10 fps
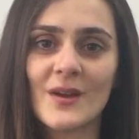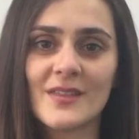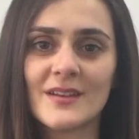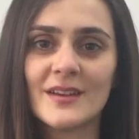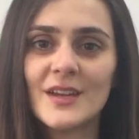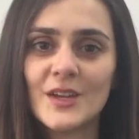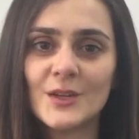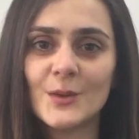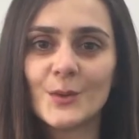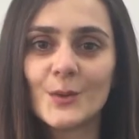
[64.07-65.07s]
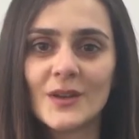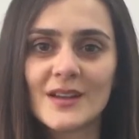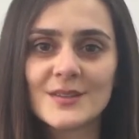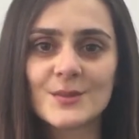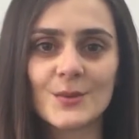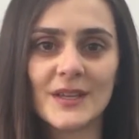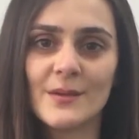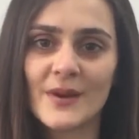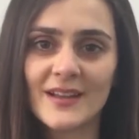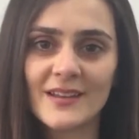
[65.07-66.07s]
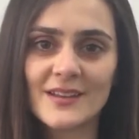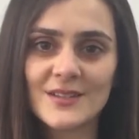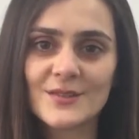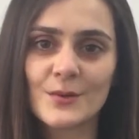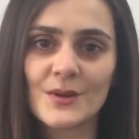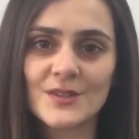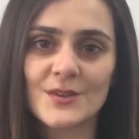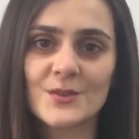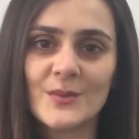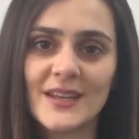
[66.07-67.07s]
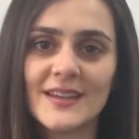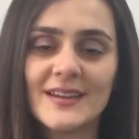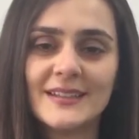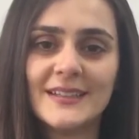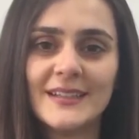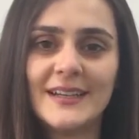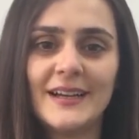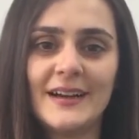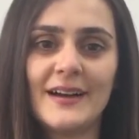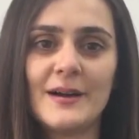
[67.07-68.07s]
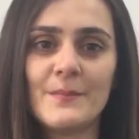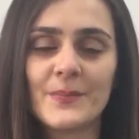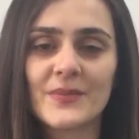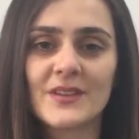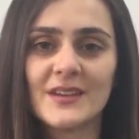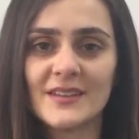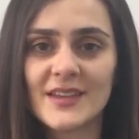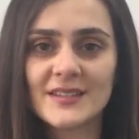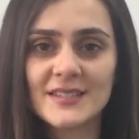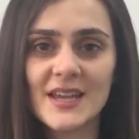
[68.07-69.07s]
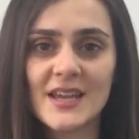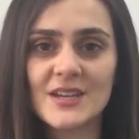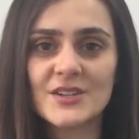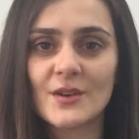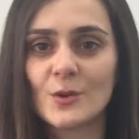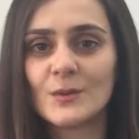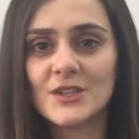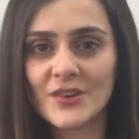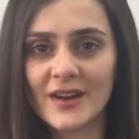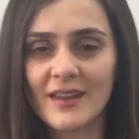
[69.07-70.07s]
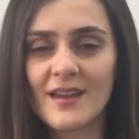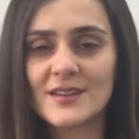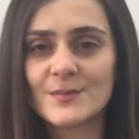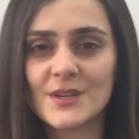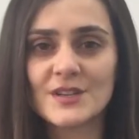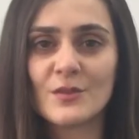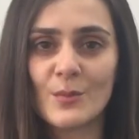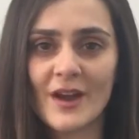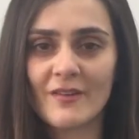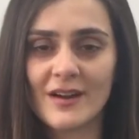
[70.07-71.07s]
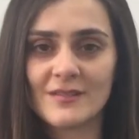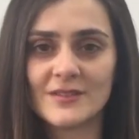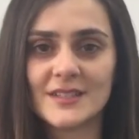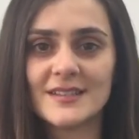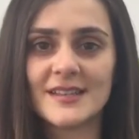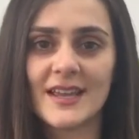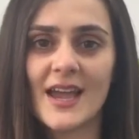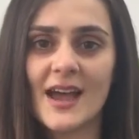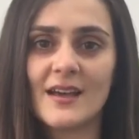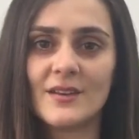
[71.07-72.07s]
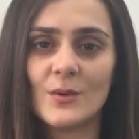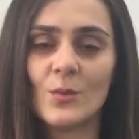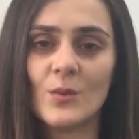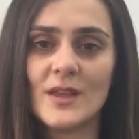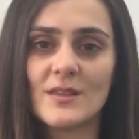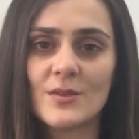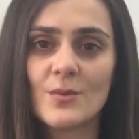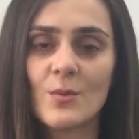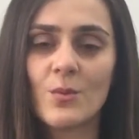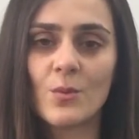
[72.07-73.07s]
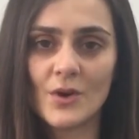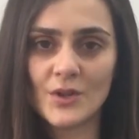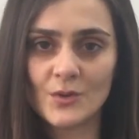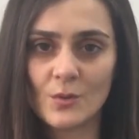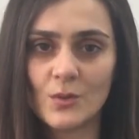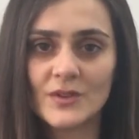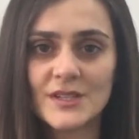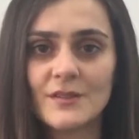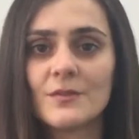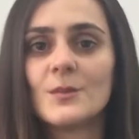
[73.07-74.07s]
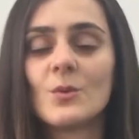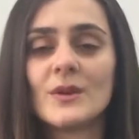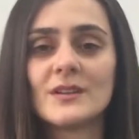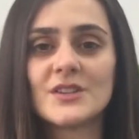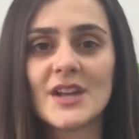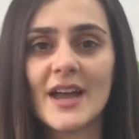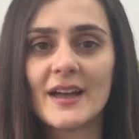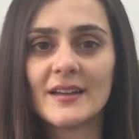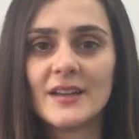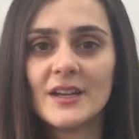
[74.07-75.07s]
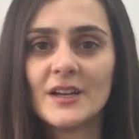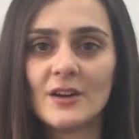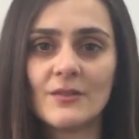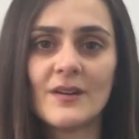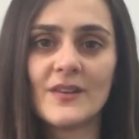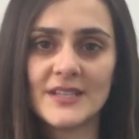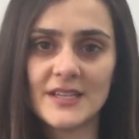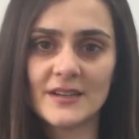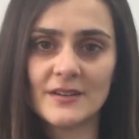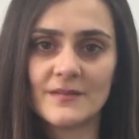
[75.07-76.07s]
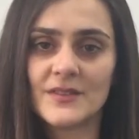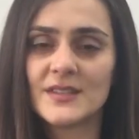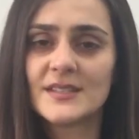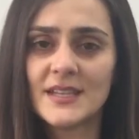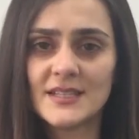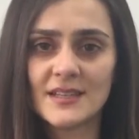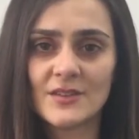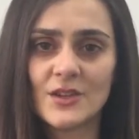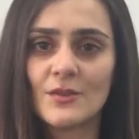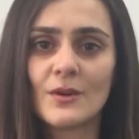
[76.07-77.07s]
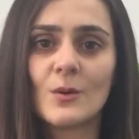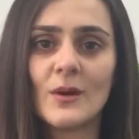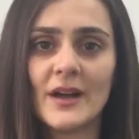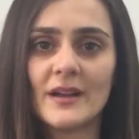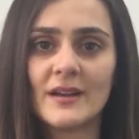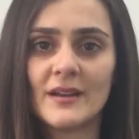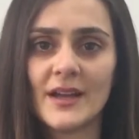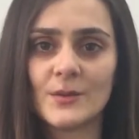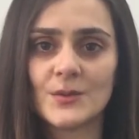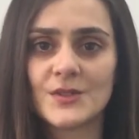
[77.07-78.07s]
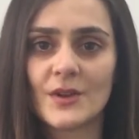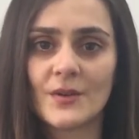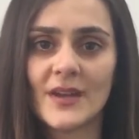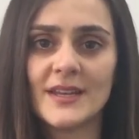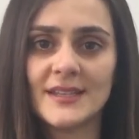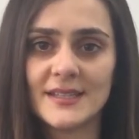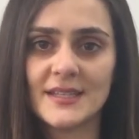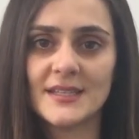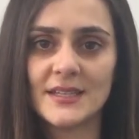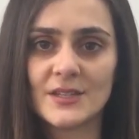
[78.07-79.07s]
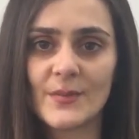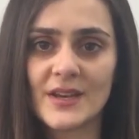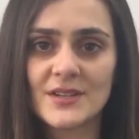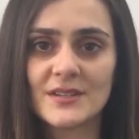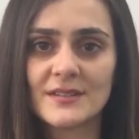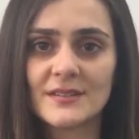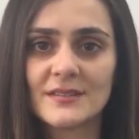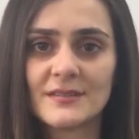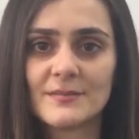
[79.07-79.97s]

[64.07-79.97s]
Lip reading: whether you call us or email us through our social media, at that stage I normally try and get as much of a background as I can with what you're wanting from your wheelchair, a rough idea of the seating that you require, and also any seating dimensions.